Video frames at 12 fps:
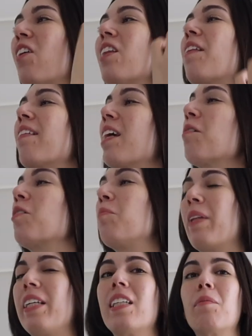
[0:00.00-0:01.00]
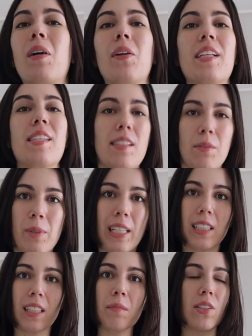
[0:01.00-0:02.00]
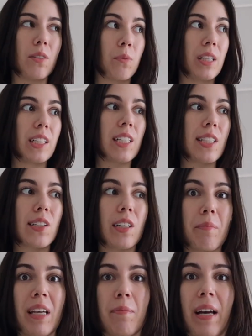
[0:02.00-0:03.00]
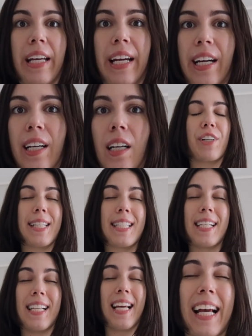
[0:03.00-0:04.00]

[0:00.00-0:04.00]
only thing I'm complaining about is the weather. It's the weather. It's gonna make my hair frizzy